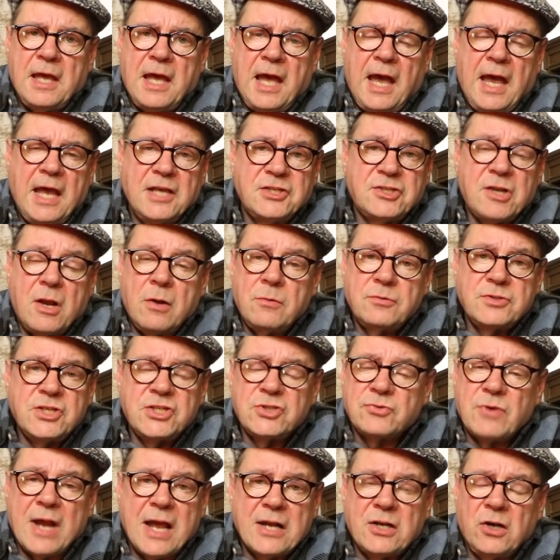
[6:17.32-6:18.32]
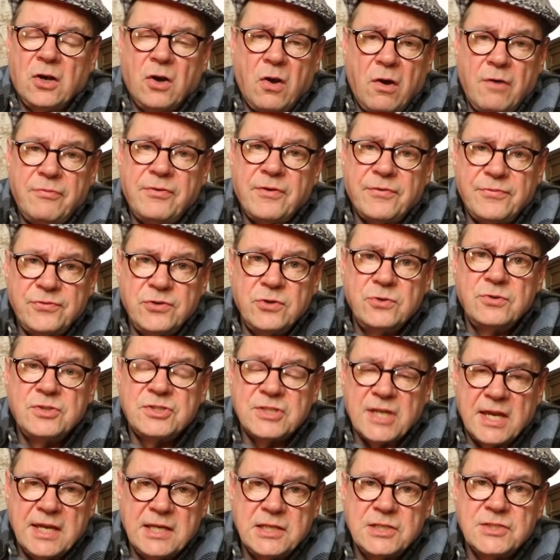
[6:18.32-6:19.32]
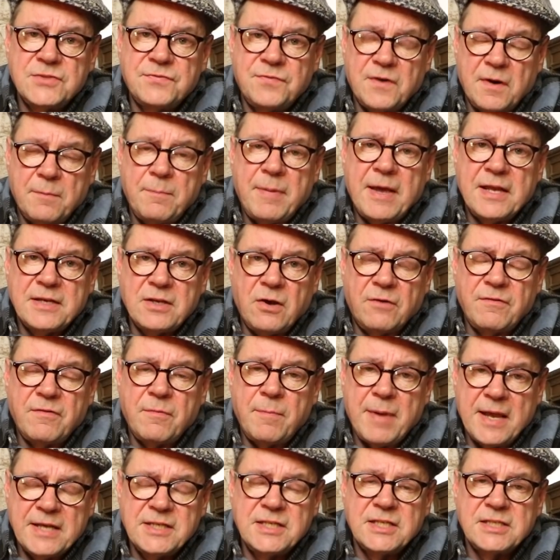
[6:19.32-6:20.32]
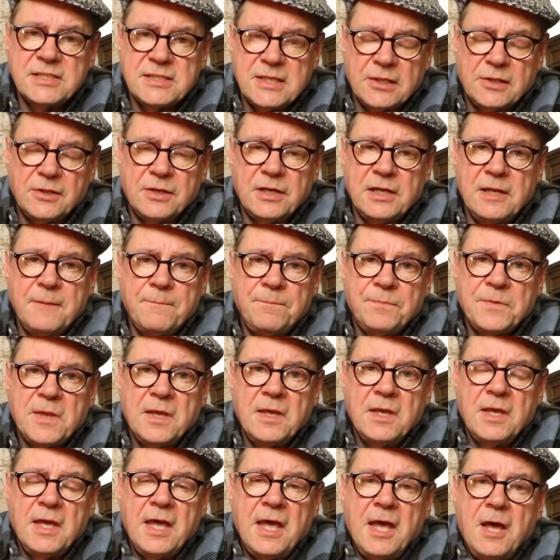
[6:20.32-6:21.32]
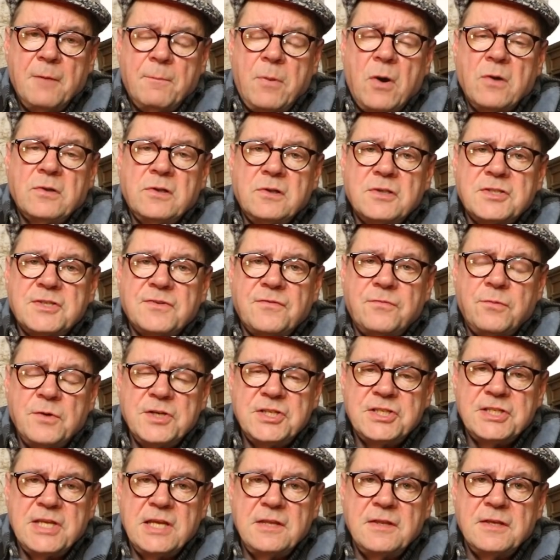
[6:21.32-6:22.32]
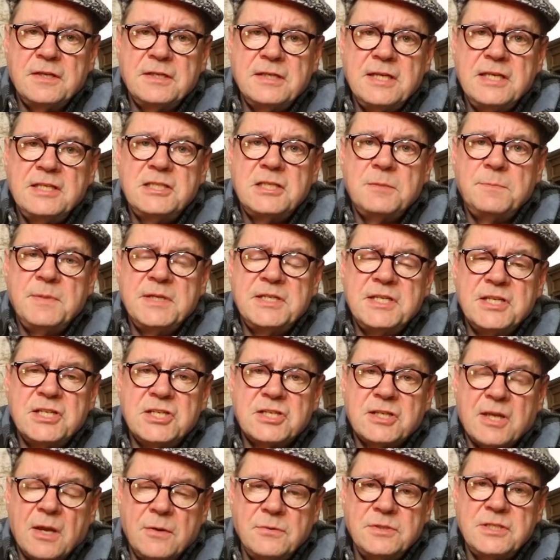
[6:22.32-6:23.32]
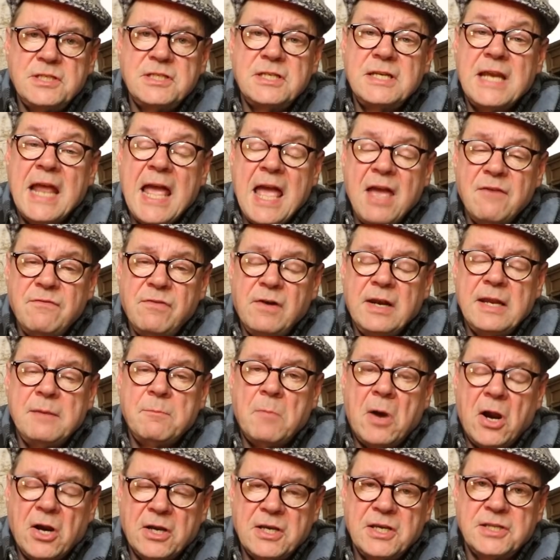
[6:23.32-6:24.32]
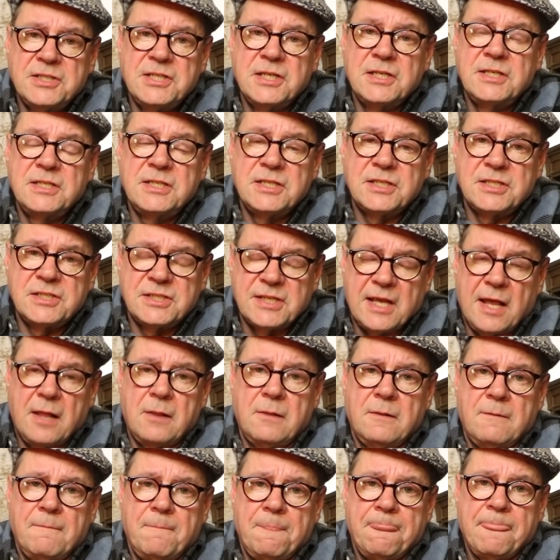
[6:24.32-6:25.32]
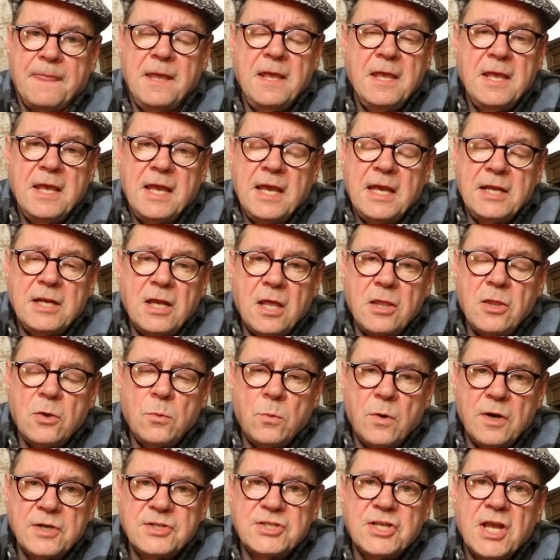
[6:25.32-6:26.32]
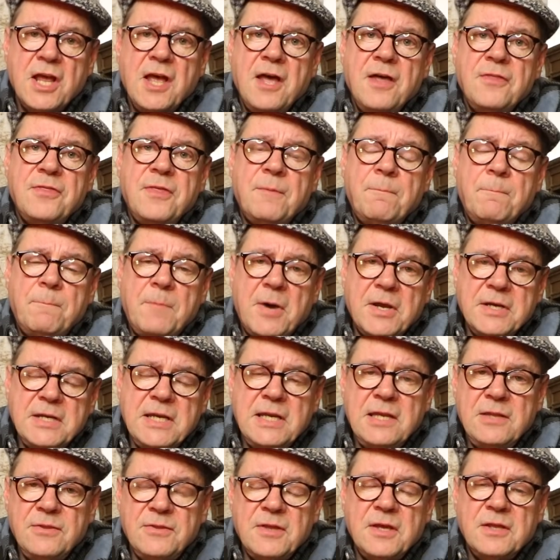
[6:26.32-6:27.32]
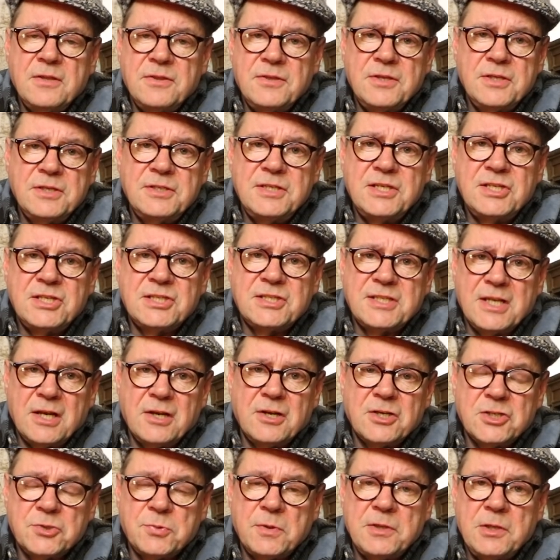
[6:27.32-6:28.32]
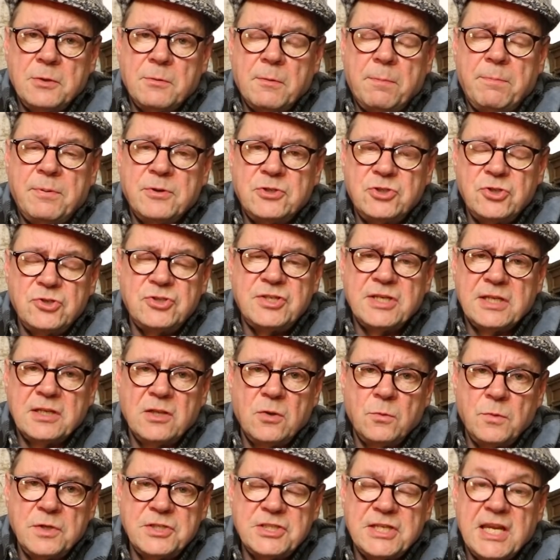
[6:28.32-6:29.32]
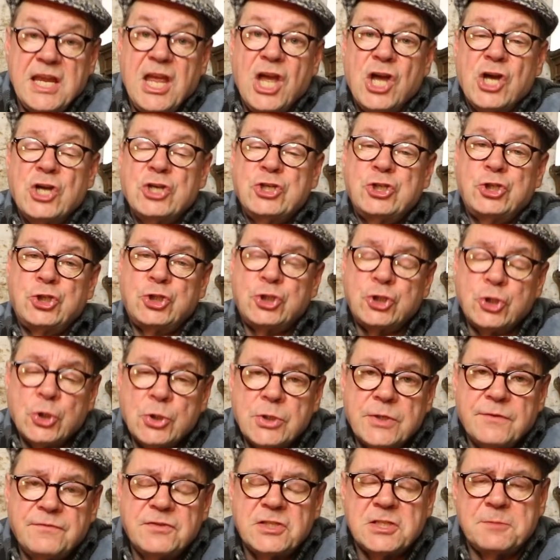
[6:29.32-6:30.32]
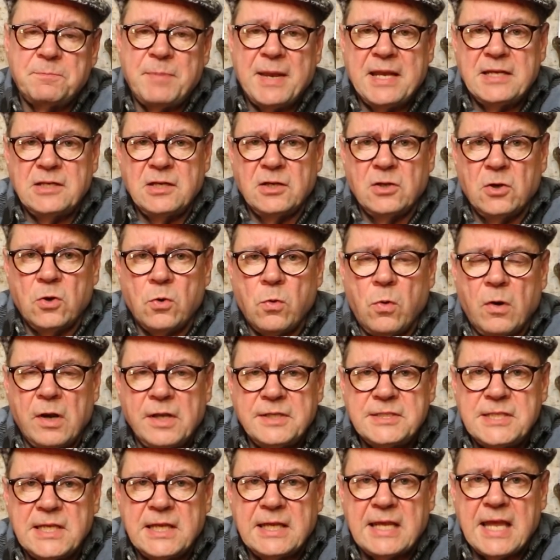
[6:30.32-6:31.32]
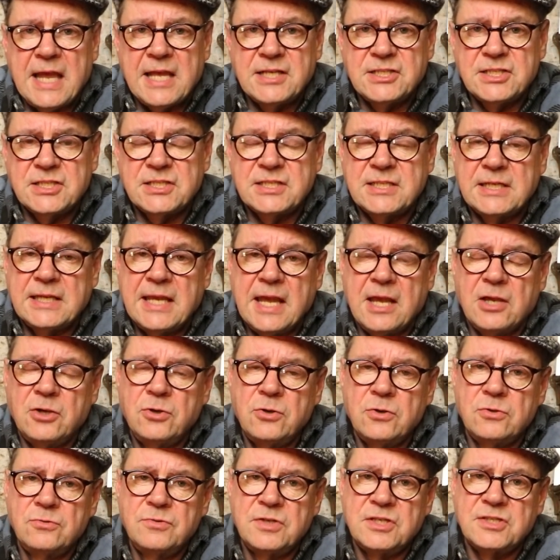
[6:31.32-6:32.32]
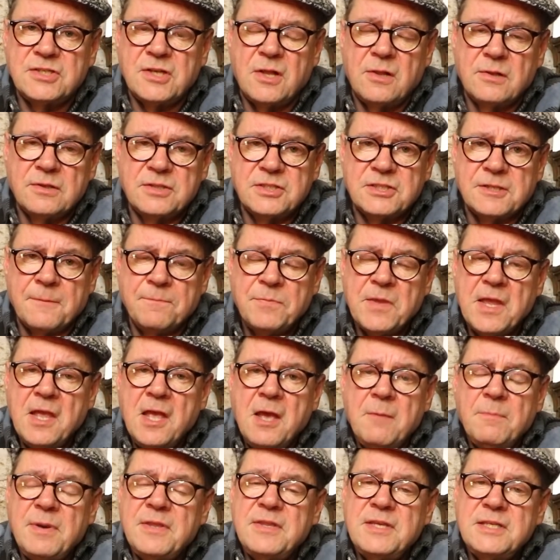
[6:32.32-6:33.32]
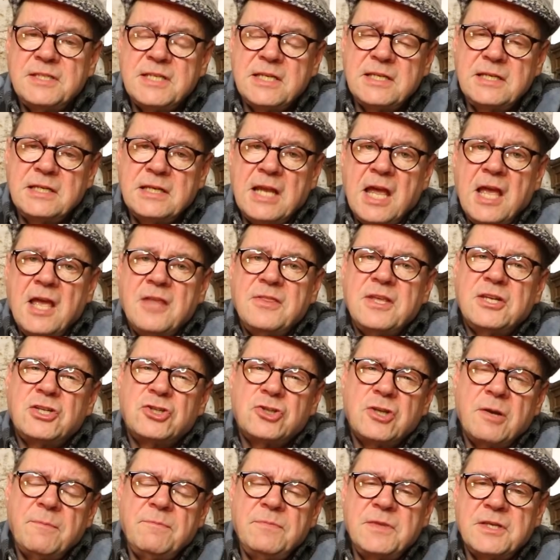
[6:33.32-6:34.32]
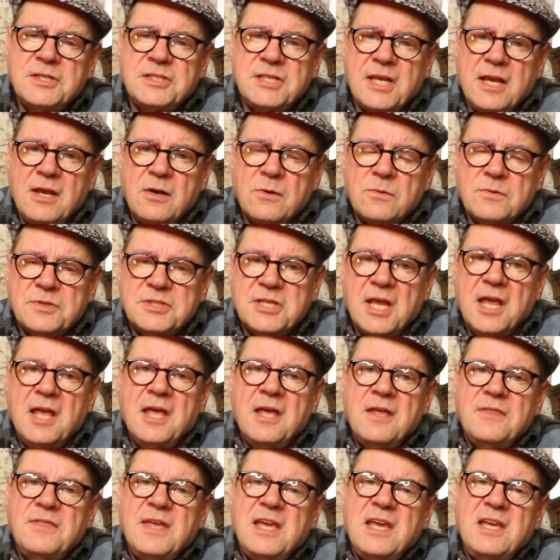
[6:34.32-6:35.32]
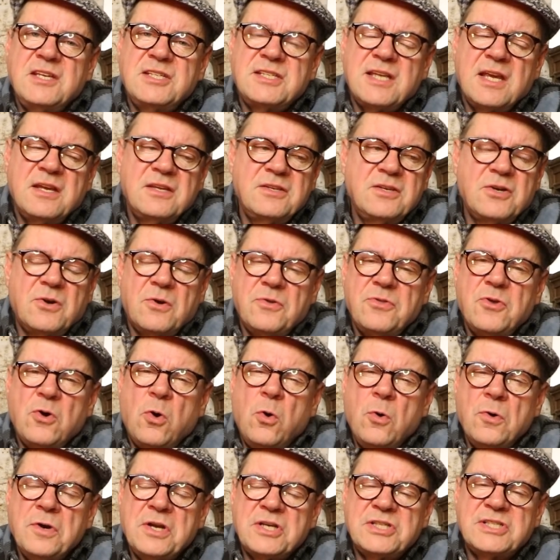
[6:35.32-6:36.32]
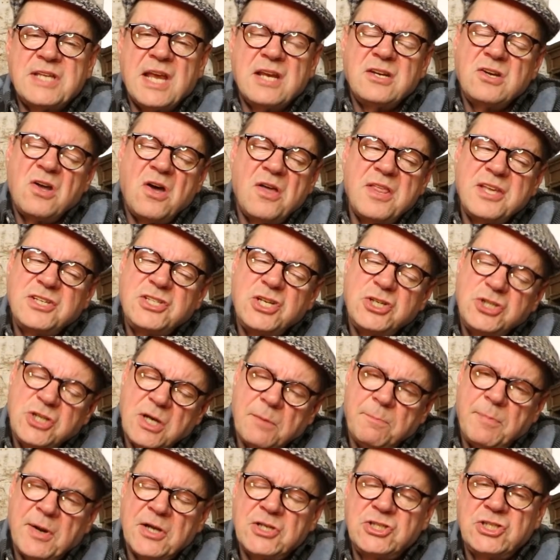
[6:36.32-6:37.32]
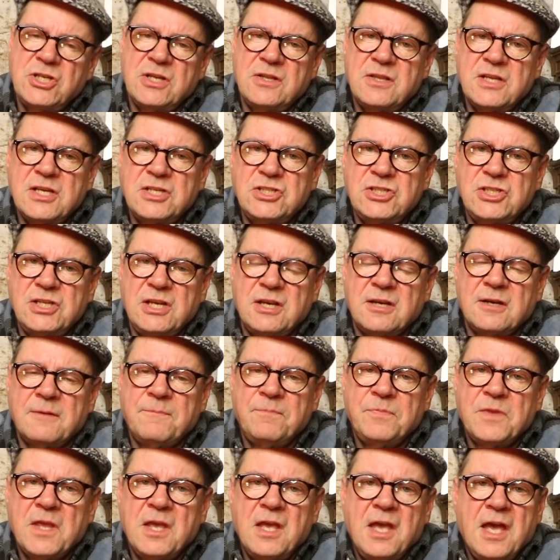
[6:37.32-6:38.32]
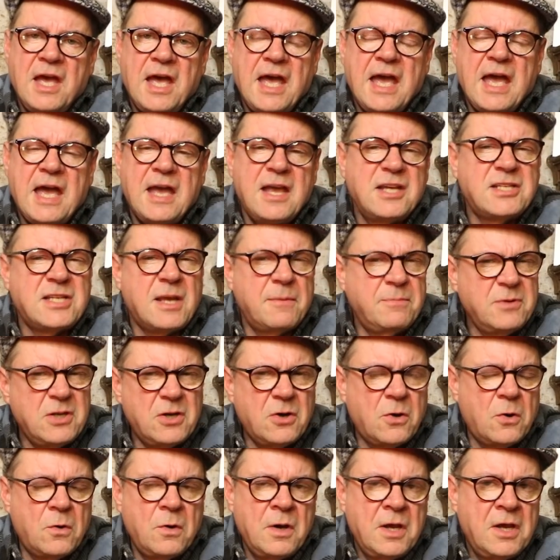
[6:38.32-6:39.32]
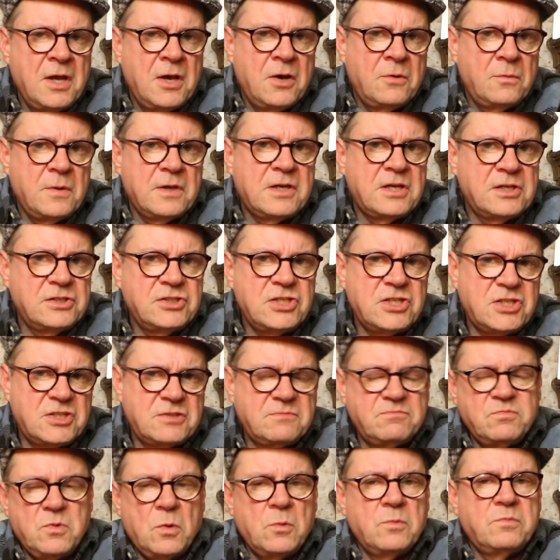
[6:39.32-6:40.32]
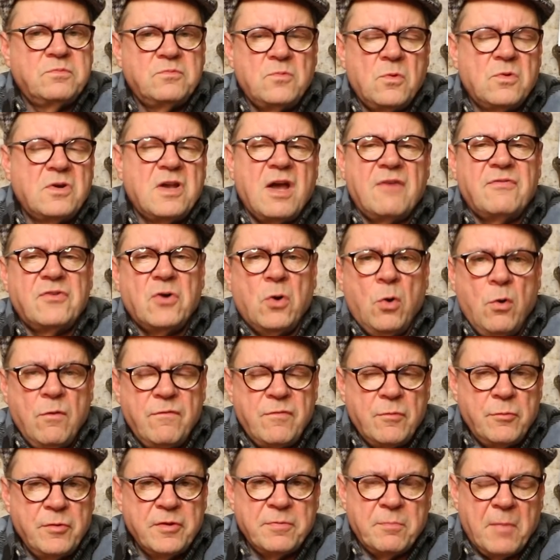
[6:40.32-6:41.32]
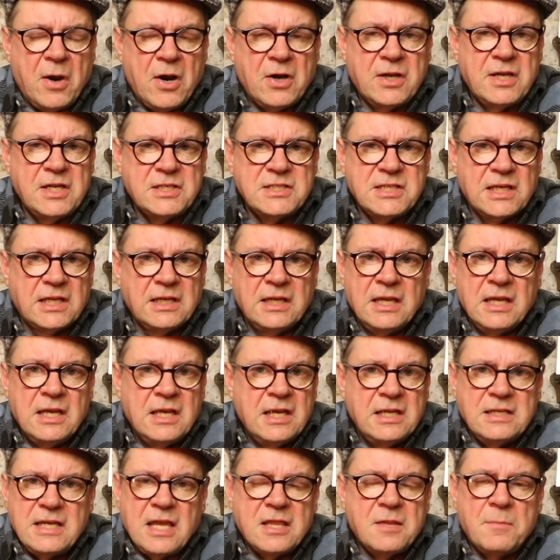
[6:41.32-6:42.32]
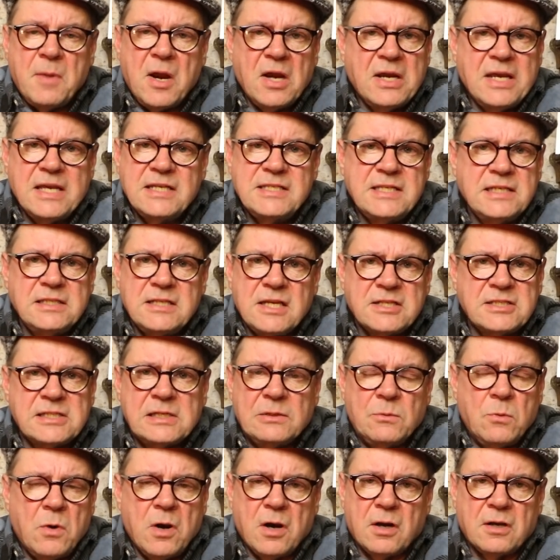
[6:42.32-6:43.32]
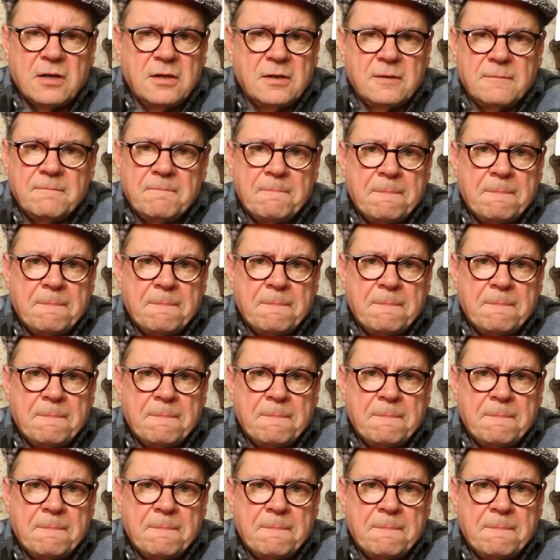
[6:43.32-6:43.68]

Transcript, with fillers: Uh, so I'll just rattle off a few signs for a bad, of a bad distillery. Bottles of whisky that need to be discounted and heavily marketed to sell. In other words, the money that the distillers, when they were producing the whisky, should have spent in quality casks to get good results, but they didn't. They trimmed the sales. They said, you know, the owner said, "No, this is your budget this year." Uh, so you know, we can just we'll we'll cover it over with marketing. Yet yeah, the marketing doesn't work.